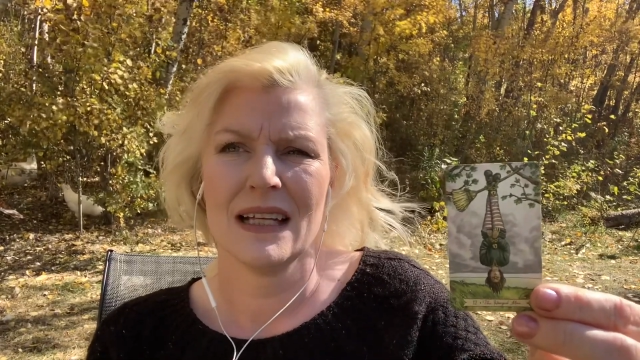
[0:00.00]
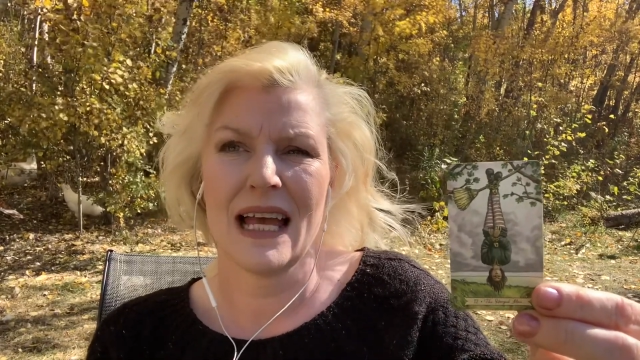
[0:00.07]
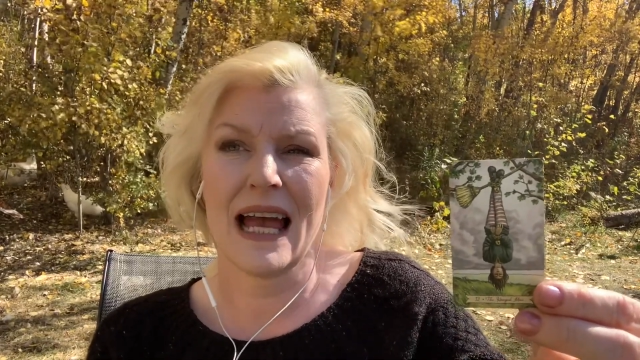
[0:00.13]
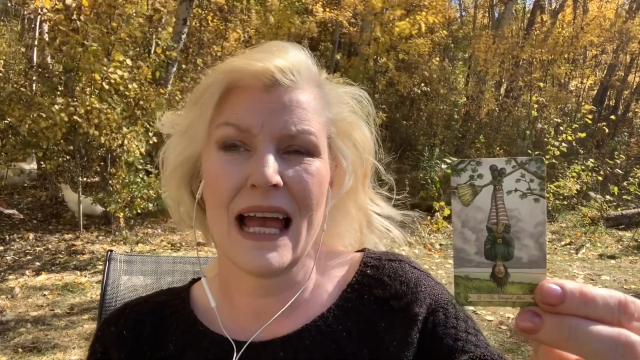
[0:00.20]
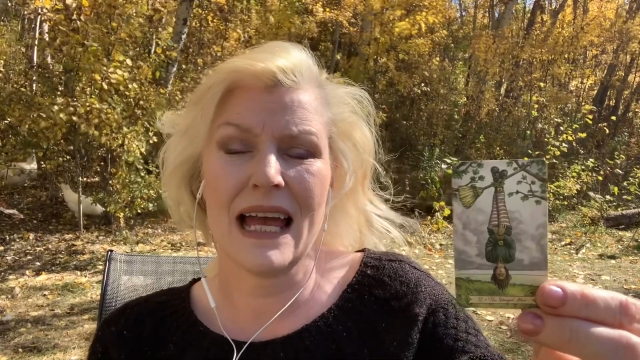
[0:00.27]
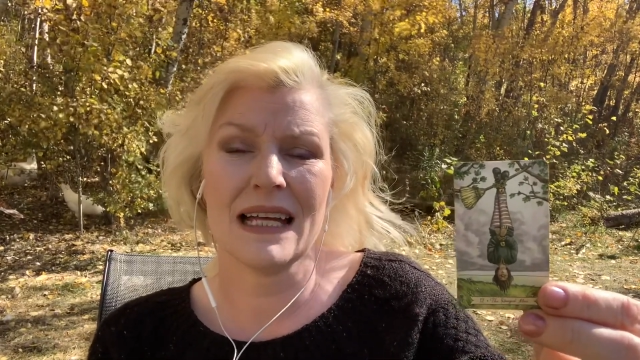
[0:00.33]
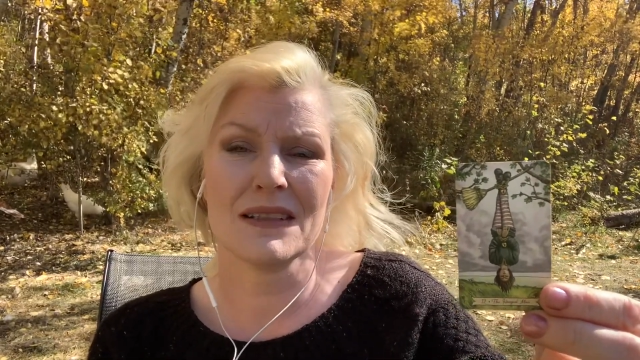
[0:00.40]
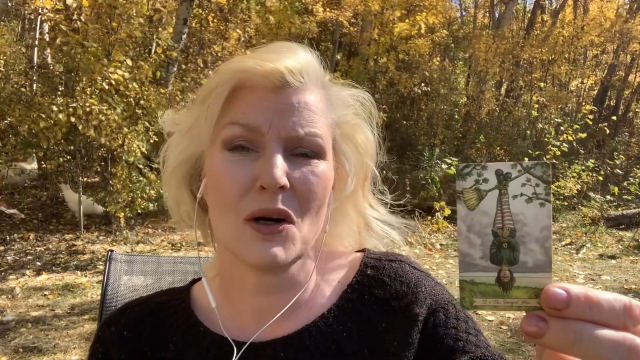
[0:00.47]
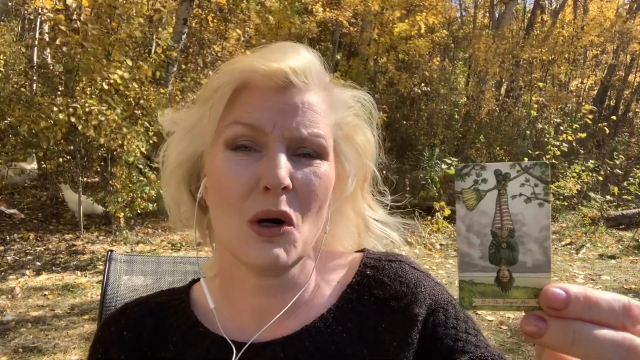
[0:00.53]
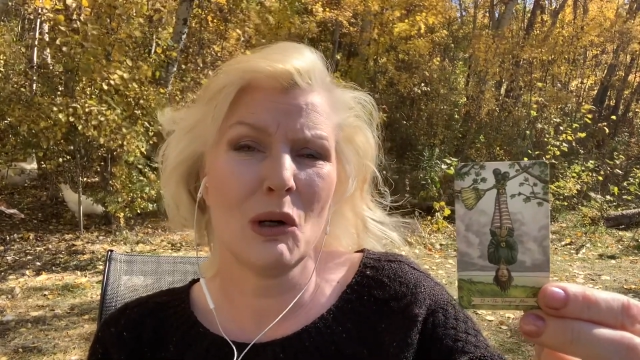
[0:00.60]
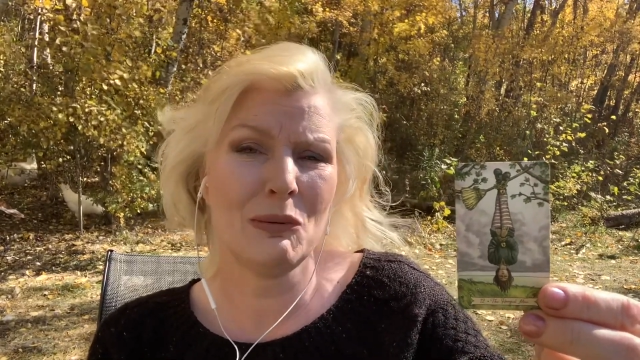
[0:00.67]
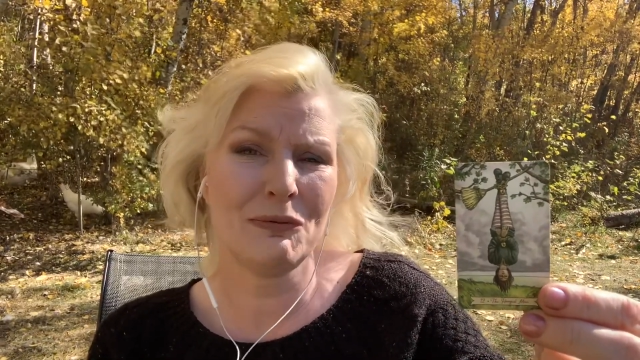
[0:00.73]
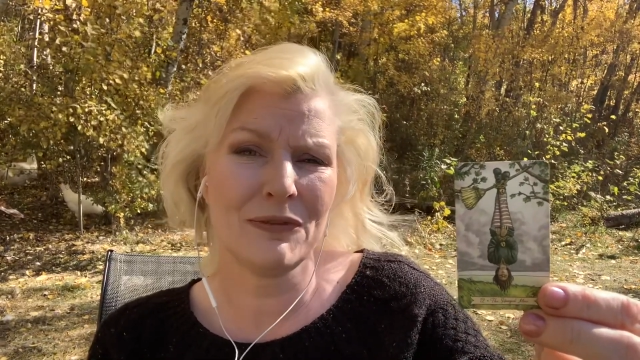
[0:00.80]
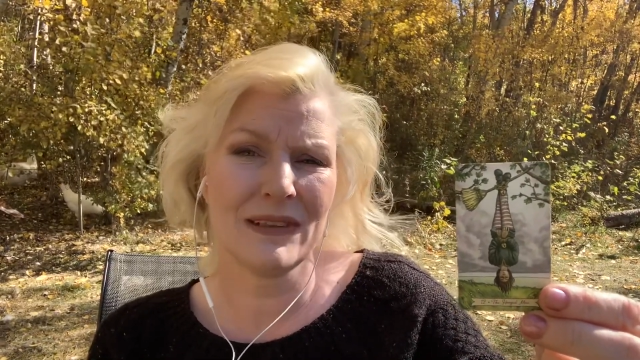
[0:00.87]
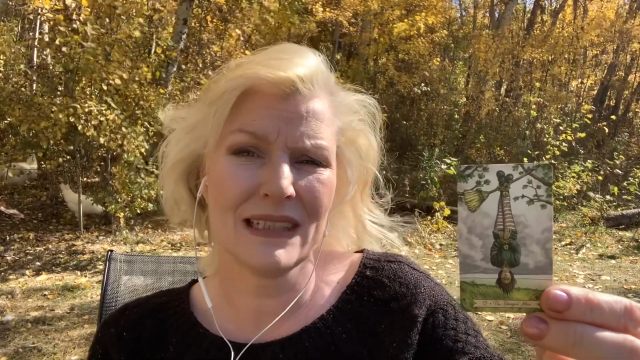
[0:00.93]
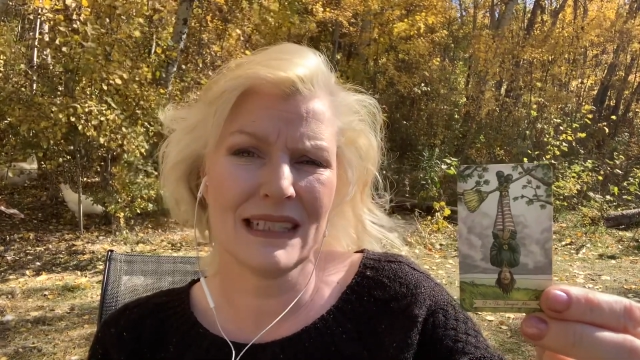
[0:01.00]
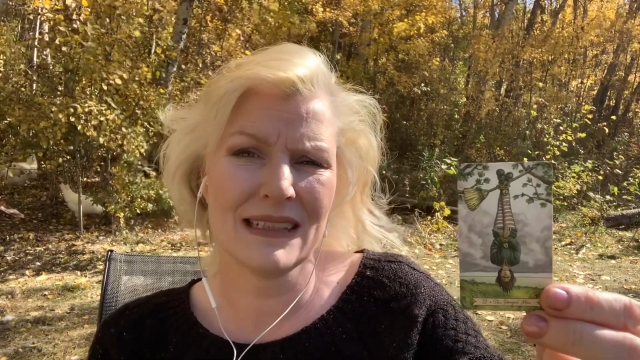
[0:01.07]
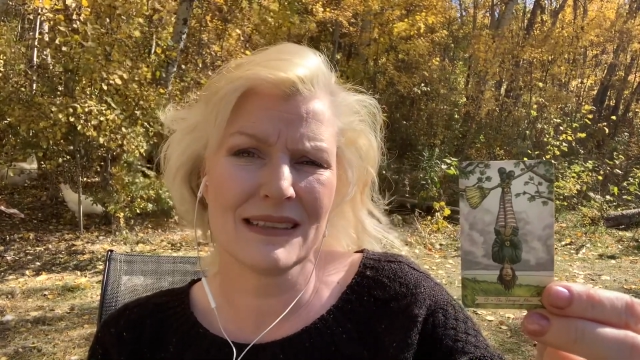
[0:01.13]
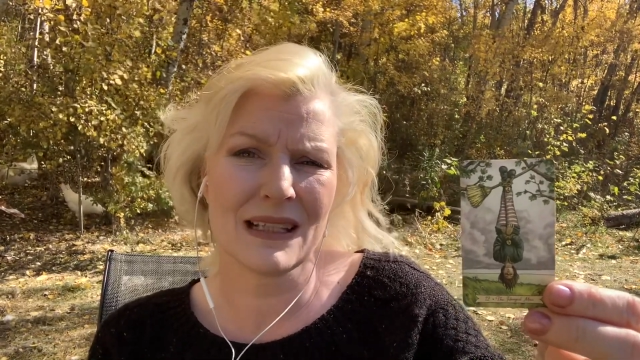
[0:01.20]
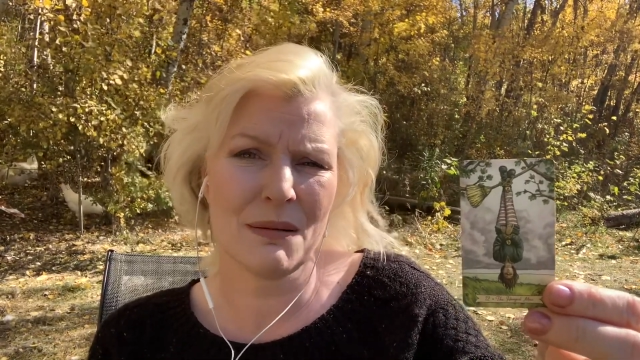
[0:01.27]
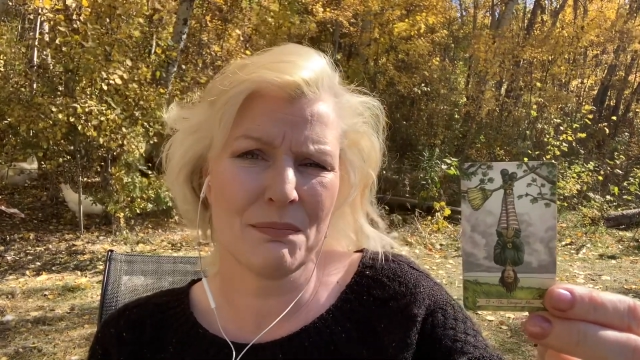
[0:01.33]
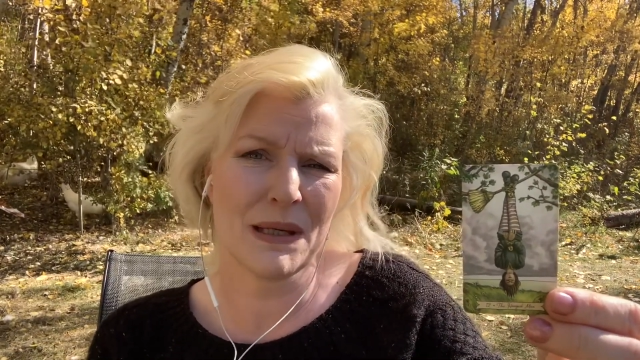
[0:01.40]
and hopefully
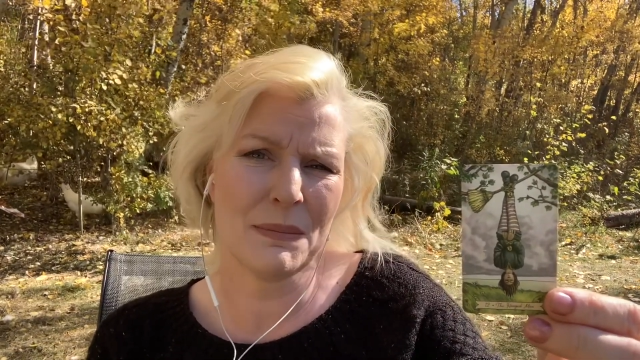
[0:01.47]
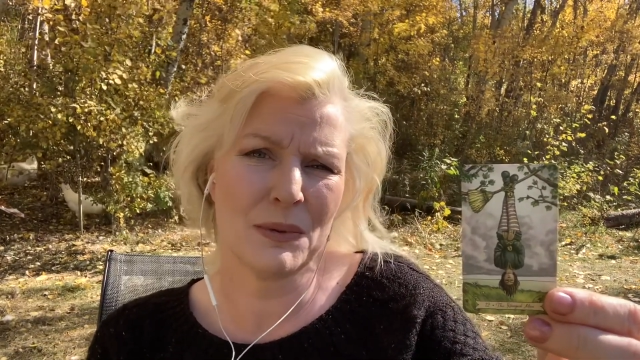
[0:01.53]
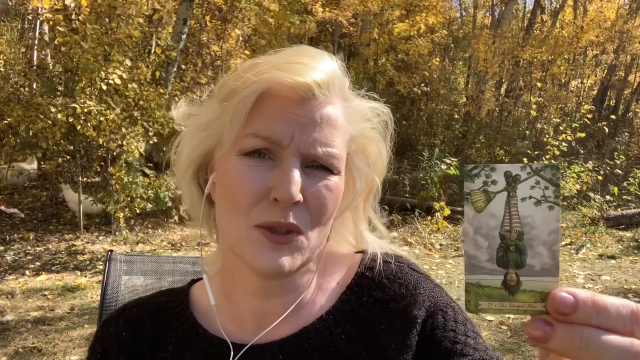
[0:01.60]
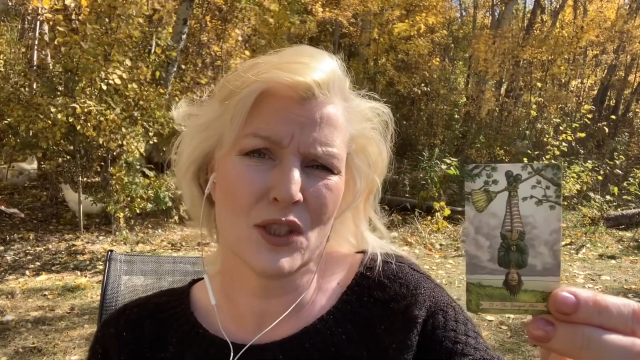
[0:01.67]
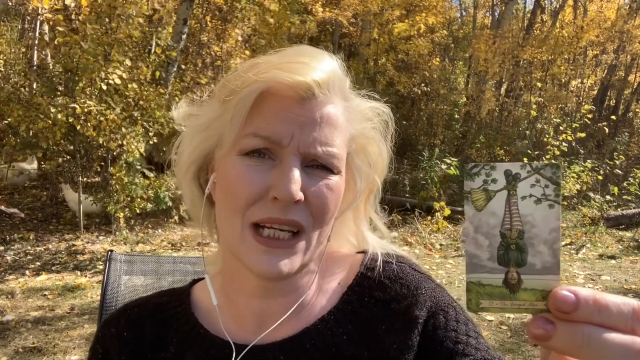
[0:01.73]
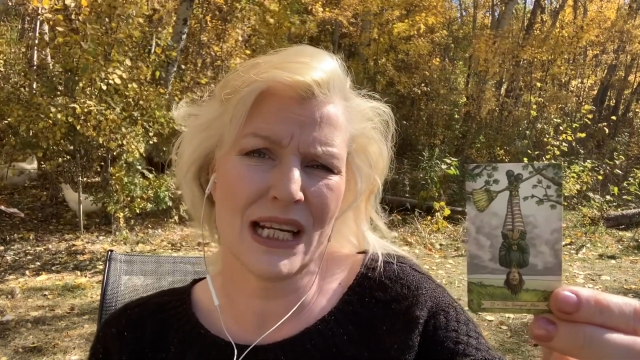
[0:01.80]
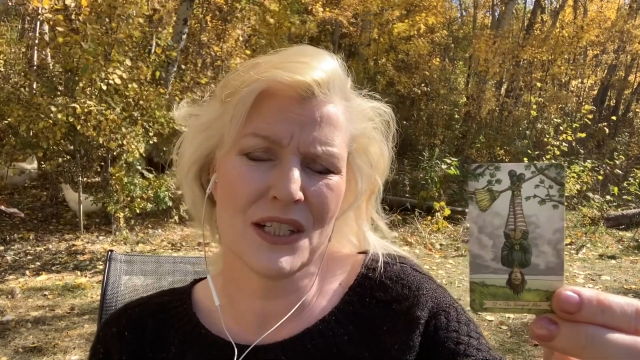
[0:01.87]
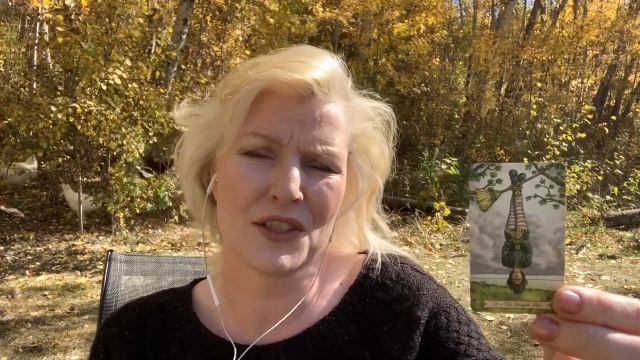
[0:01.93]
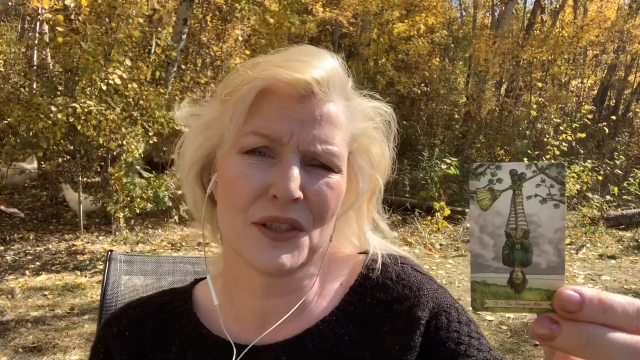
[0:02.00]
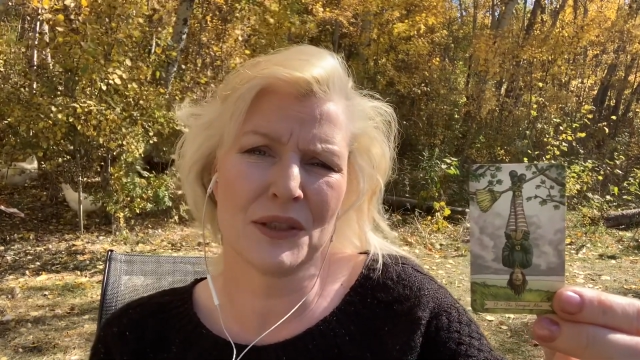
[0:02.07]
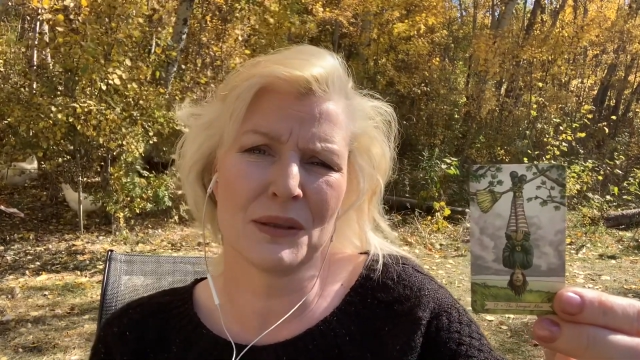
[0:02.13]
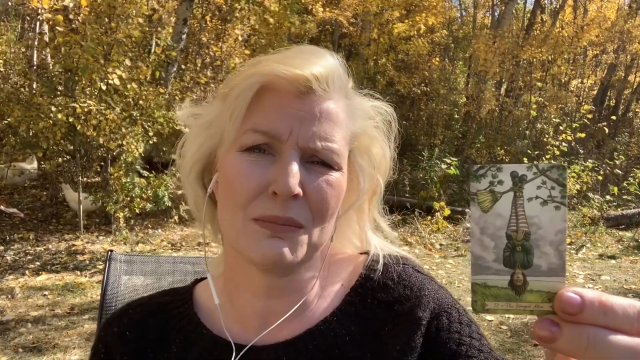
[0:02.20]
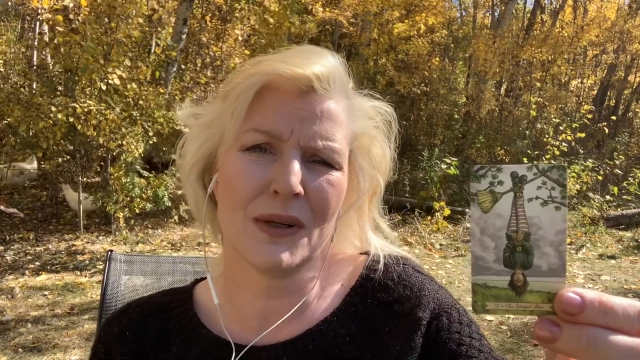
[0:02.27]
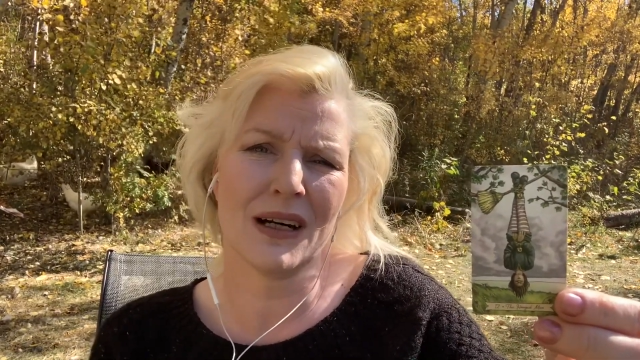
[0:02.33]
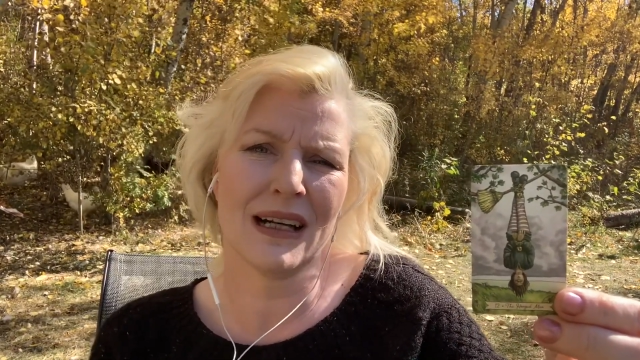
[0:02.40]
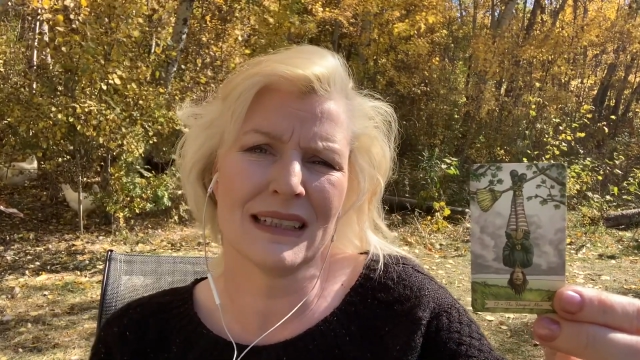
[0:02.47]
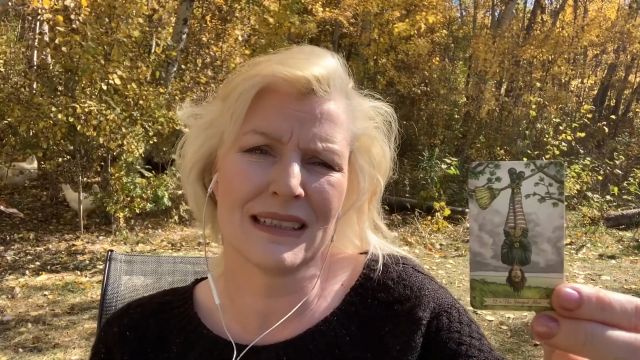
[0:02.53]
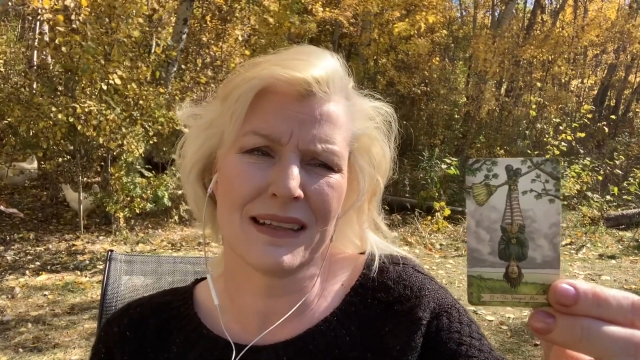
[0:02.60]
some people change in their minds.